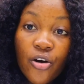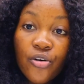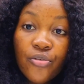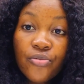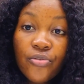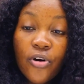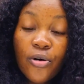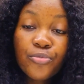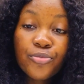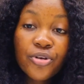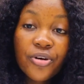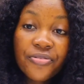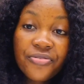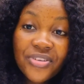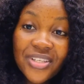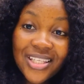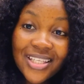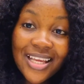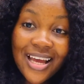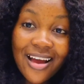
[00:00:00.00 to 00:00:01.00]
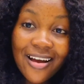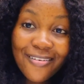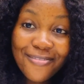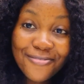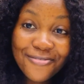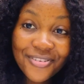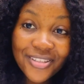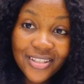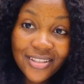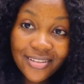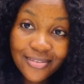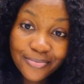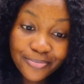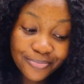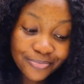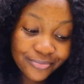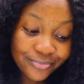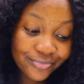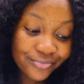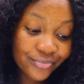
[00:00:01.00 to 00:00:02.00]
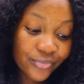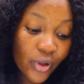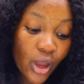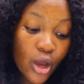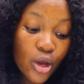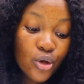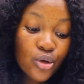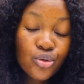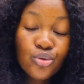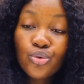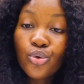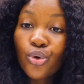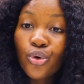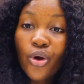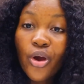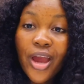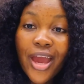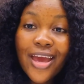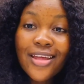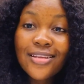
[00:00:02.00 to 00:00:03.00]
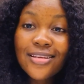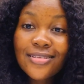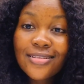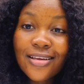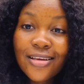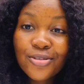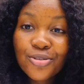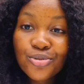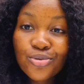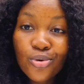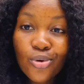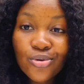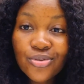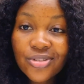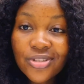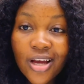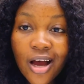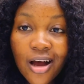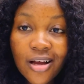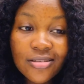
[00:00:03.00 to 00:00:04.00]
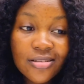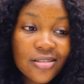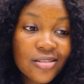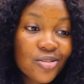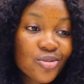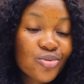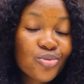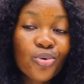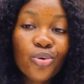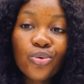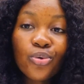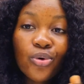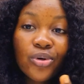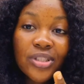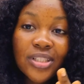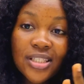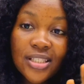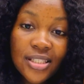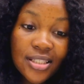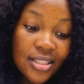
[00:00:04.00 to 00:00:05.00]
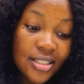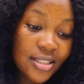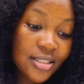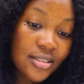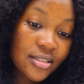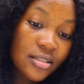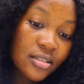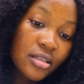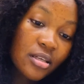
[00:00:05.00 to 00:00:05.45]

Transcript: from your visa fee to your NSS source charge to your distance,